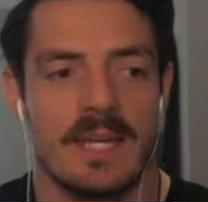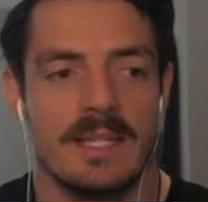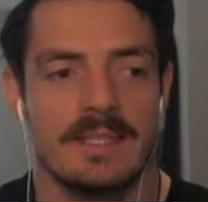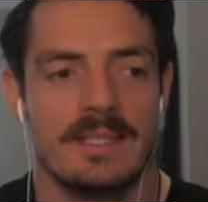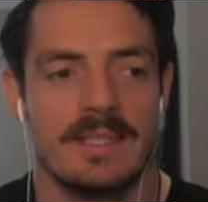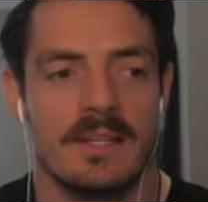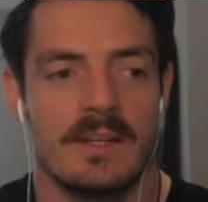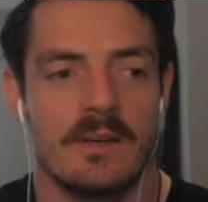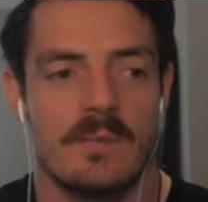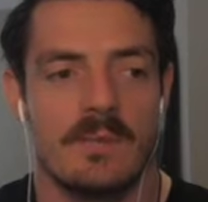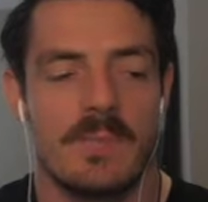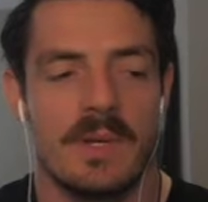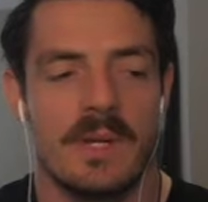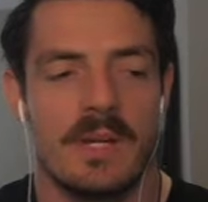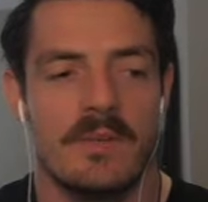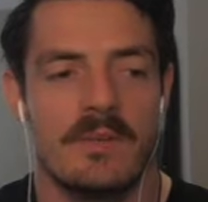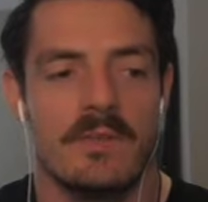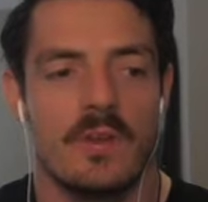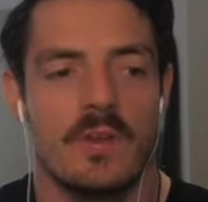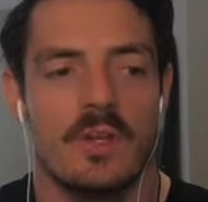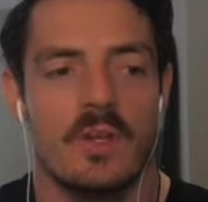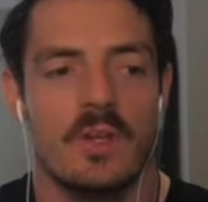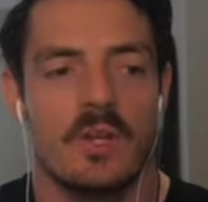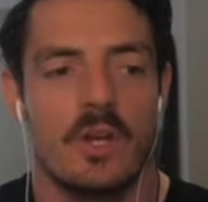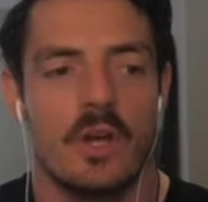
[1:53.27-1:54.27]
Is there a bit
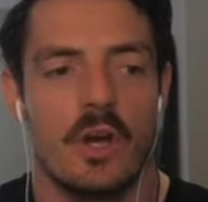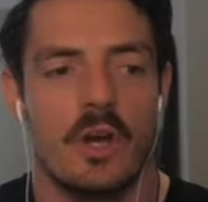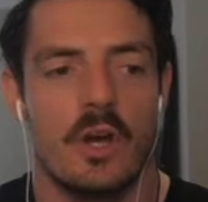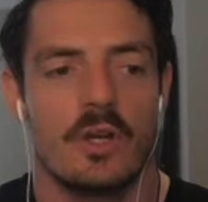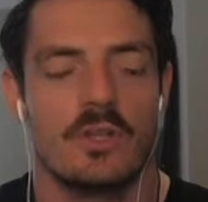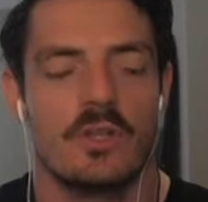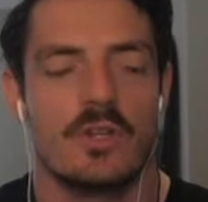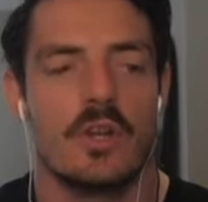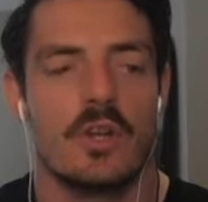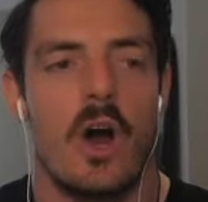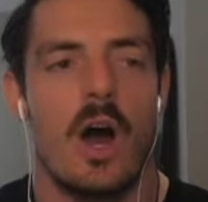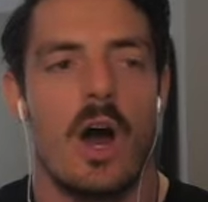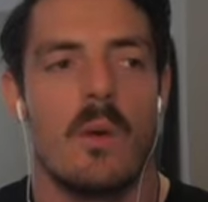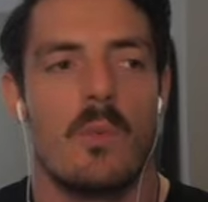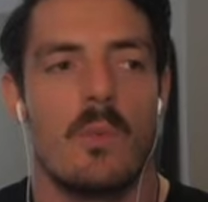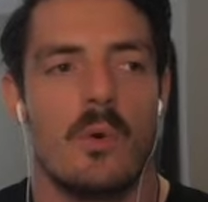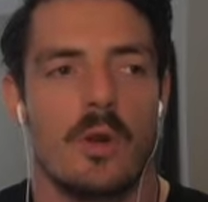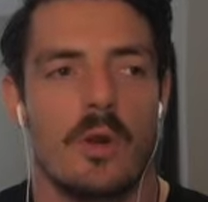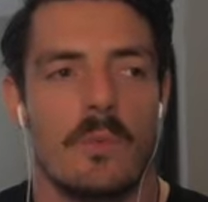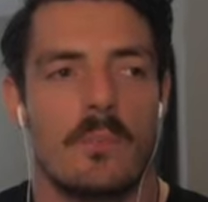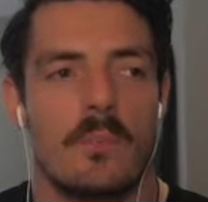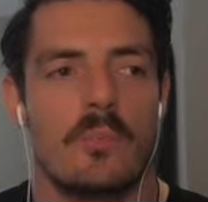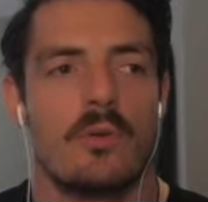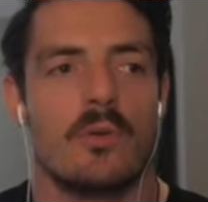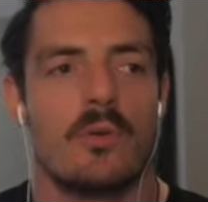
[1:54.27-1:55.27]
of you that goes, no, I
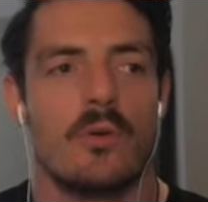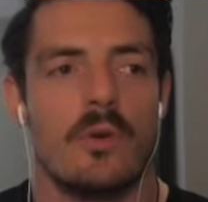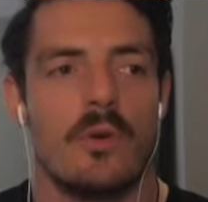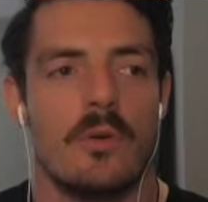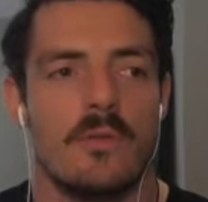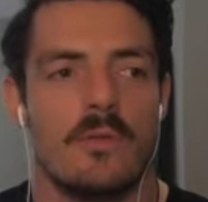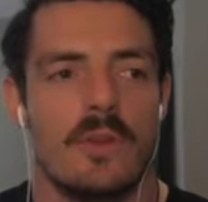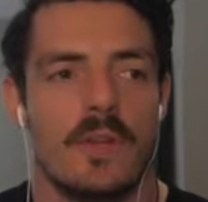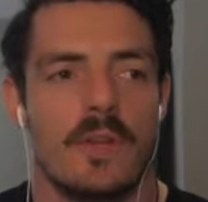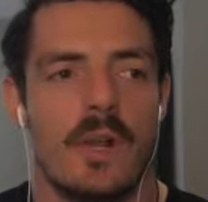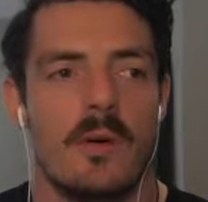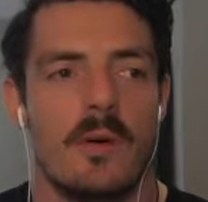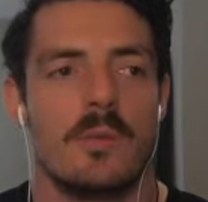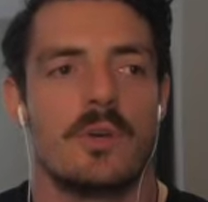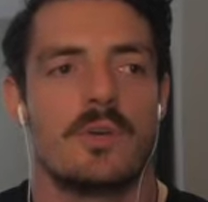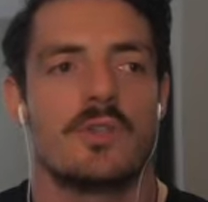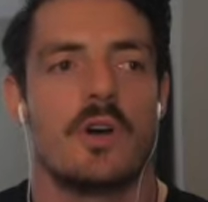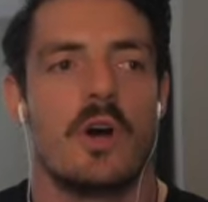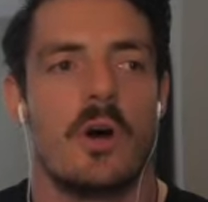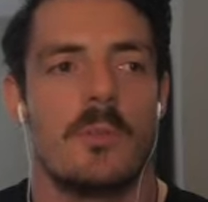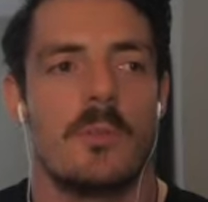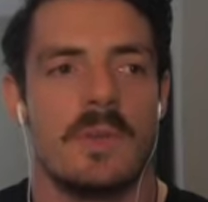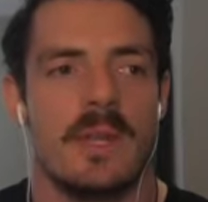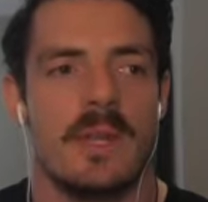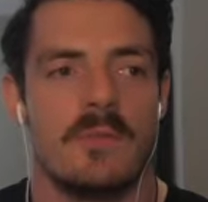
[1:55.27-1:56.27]
want to prove that I'm a
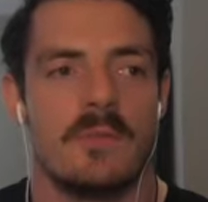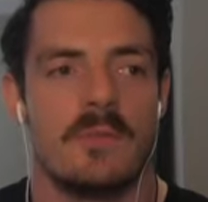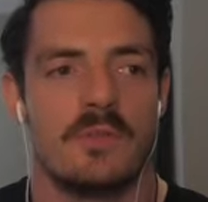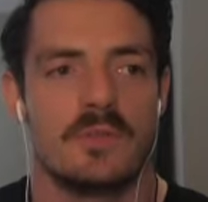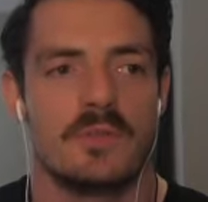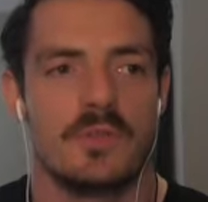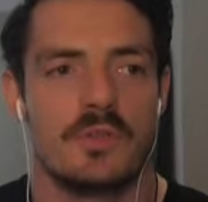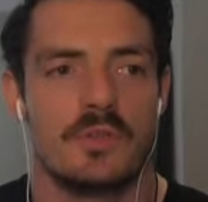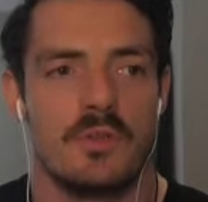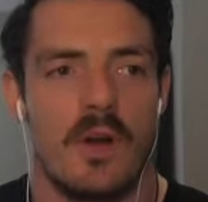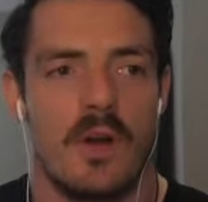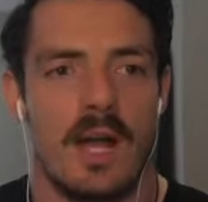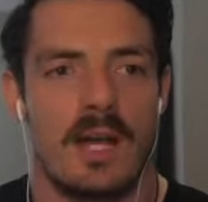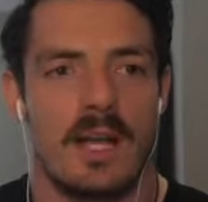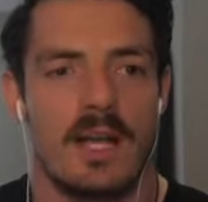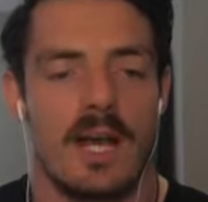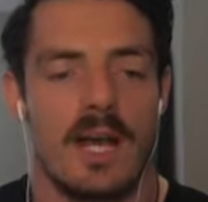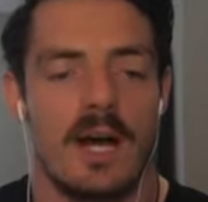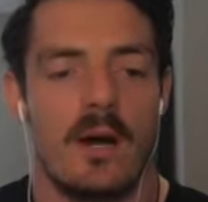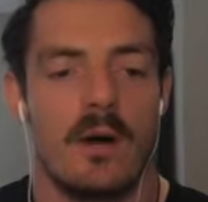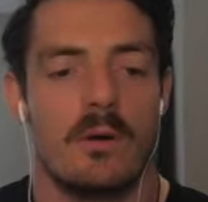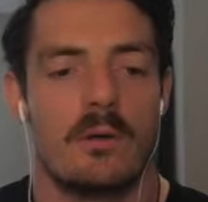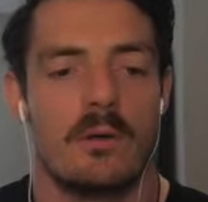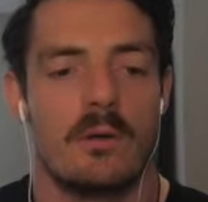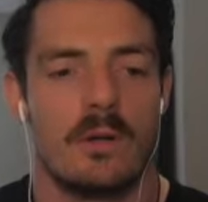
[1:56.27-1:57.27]
top level
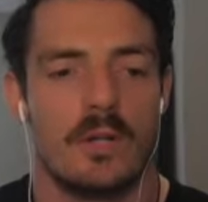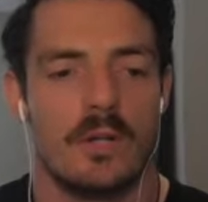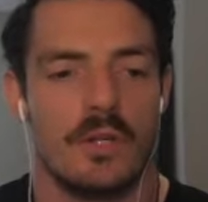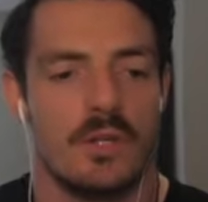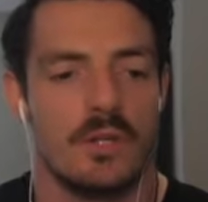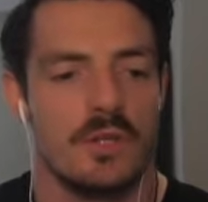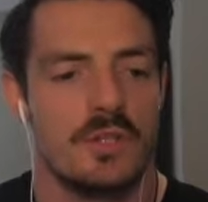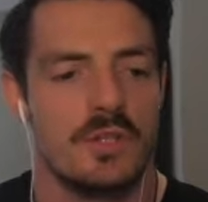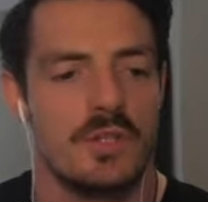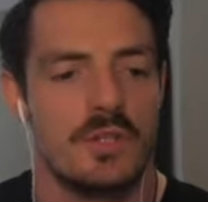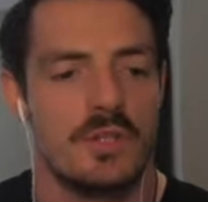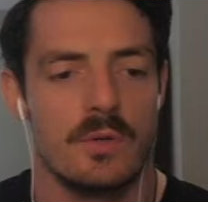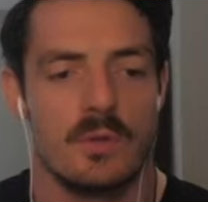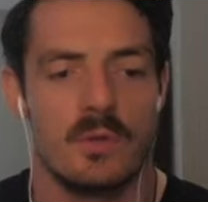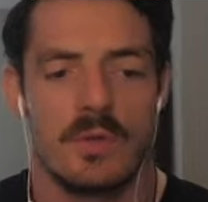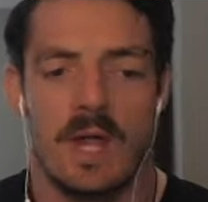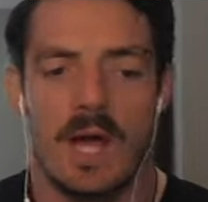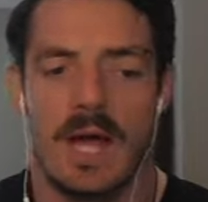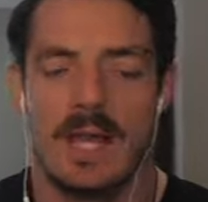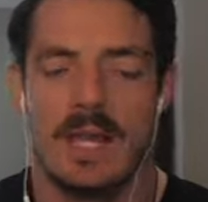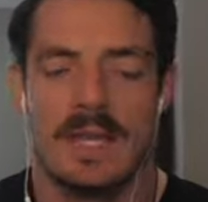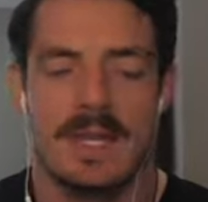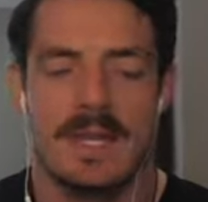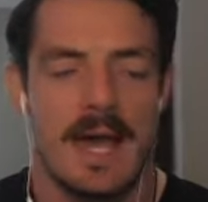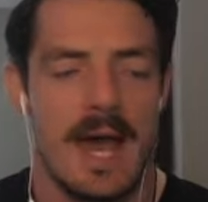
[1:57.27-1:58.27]
striker, or are you still
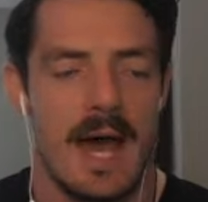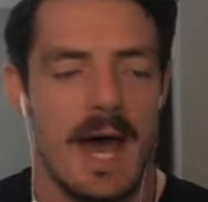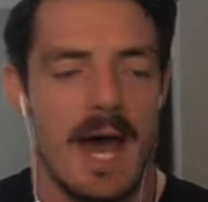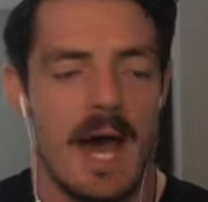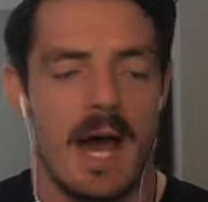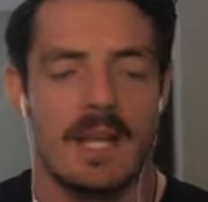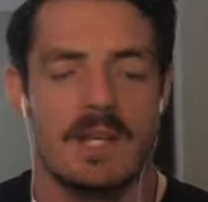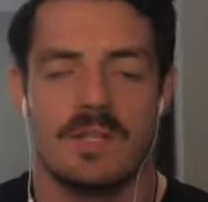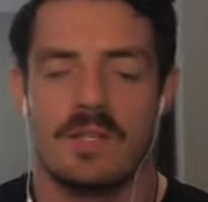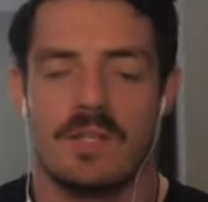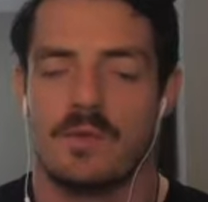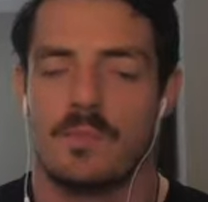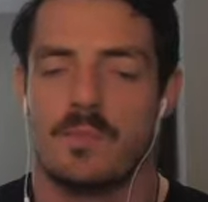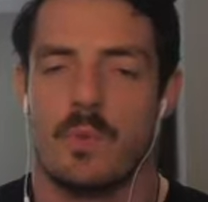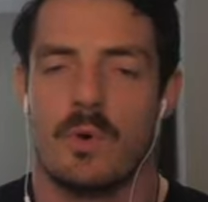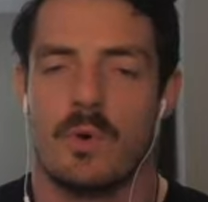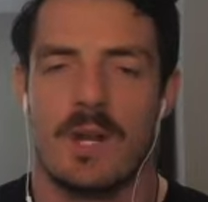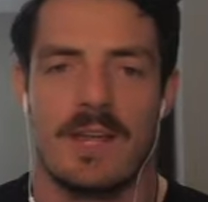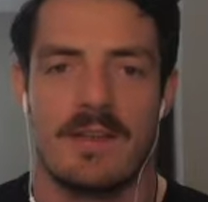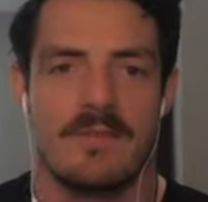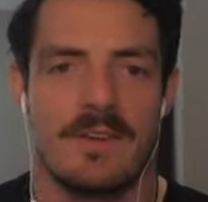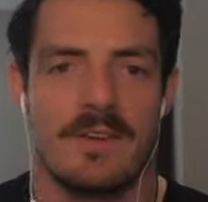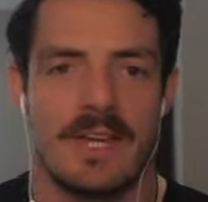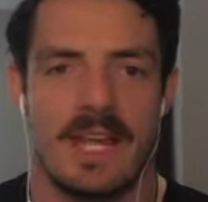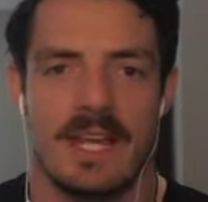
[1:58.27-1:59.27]
like, nah, I just
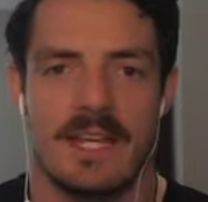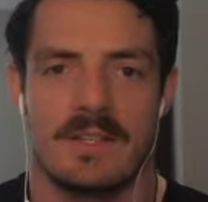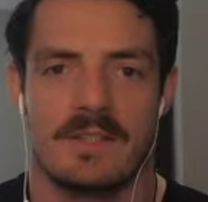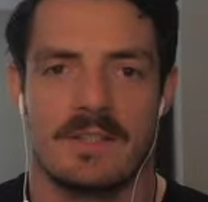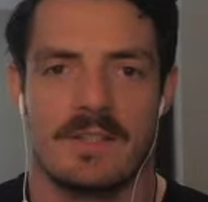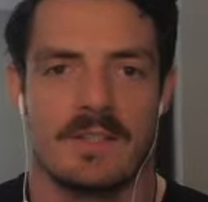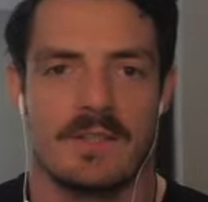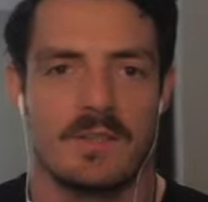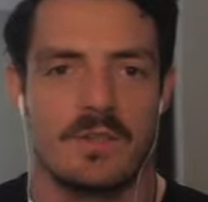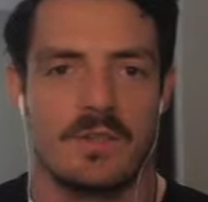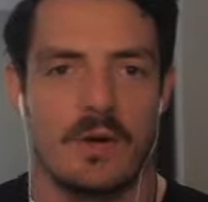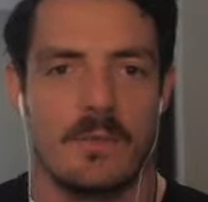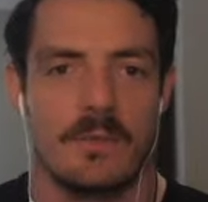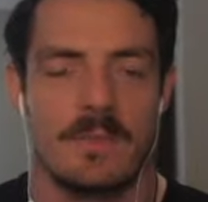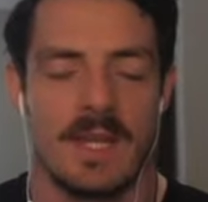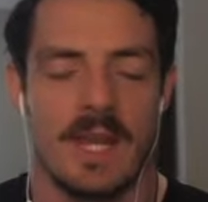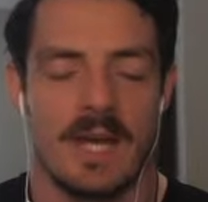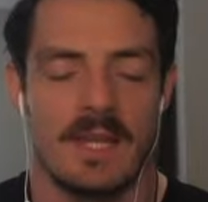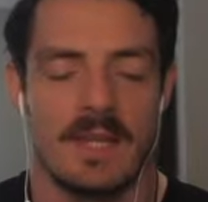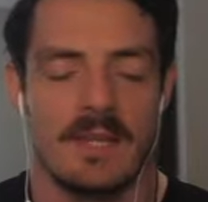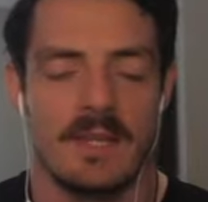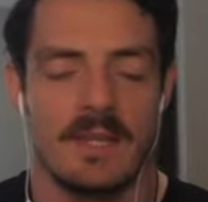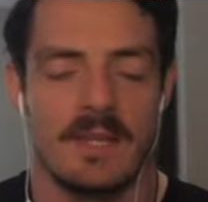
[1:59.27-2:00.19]
whatever gets the job done?